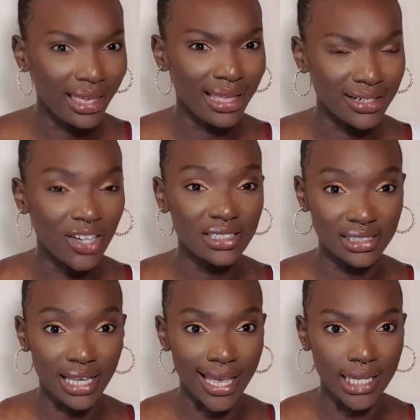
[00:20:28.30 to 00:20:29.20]
again,
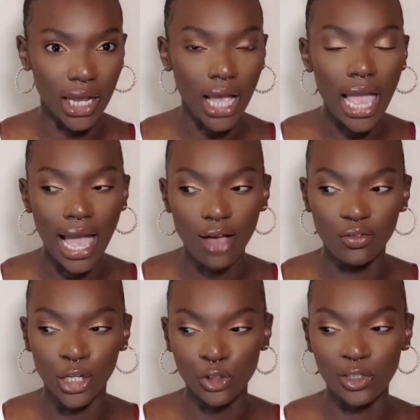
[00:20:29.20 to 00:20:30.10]
I say, like, I
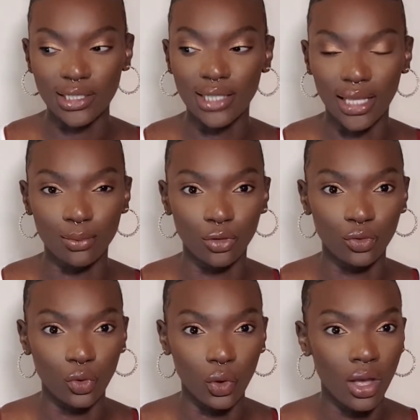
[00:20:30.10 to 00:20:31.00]
have literally
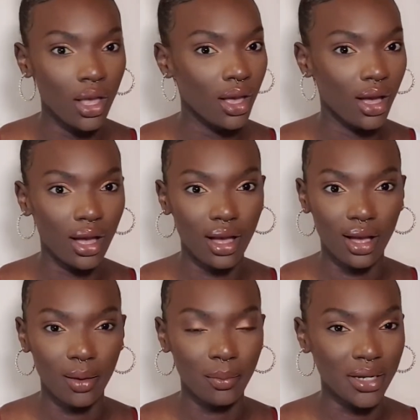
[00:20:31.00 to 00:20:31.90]
said before,
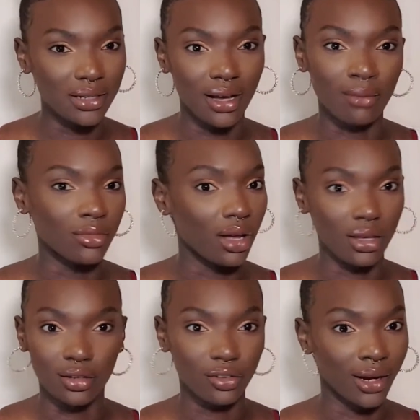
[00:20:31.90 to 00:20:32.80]
Monica,
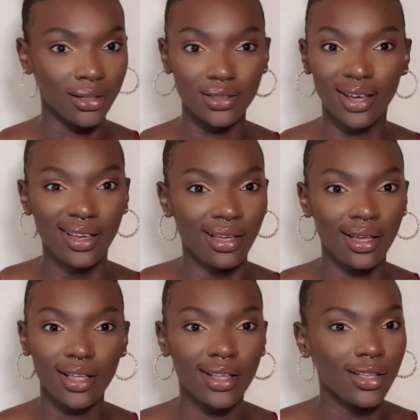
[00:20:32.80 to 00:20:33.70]
I'm not your friend.
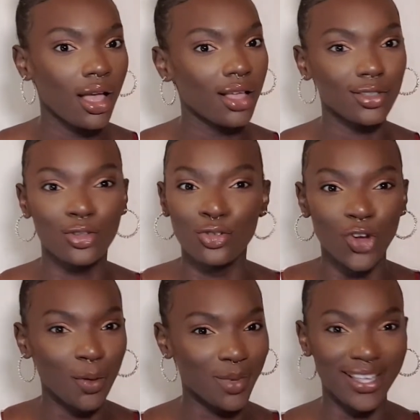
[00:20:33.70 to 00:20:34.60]

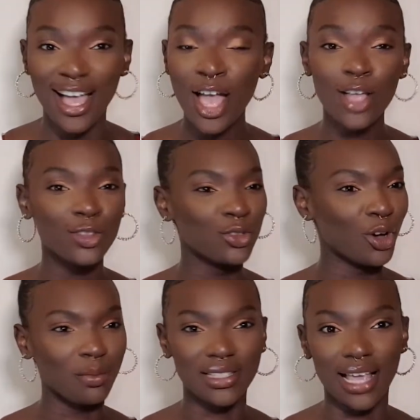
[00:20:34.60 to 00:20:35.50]
do not be,
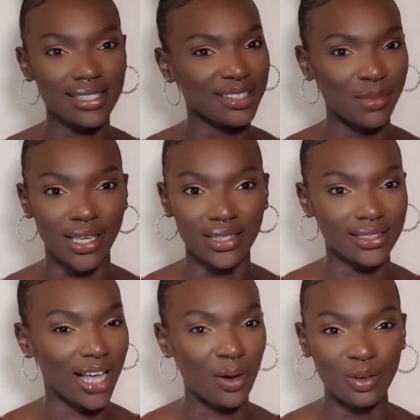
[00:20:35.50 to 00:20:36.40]
do not be texting me
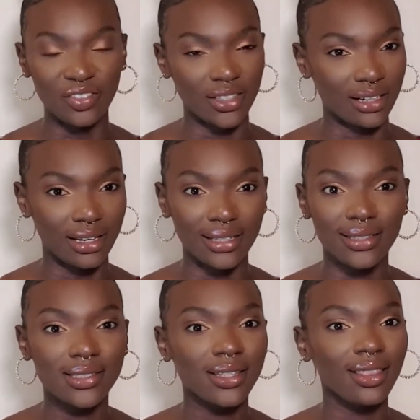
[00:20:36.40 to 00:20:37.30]
at this hour of the
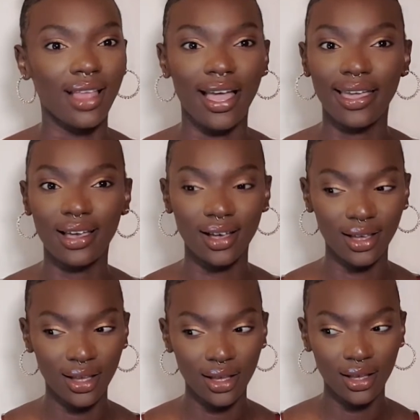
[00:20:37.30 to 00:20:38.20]
night. Like,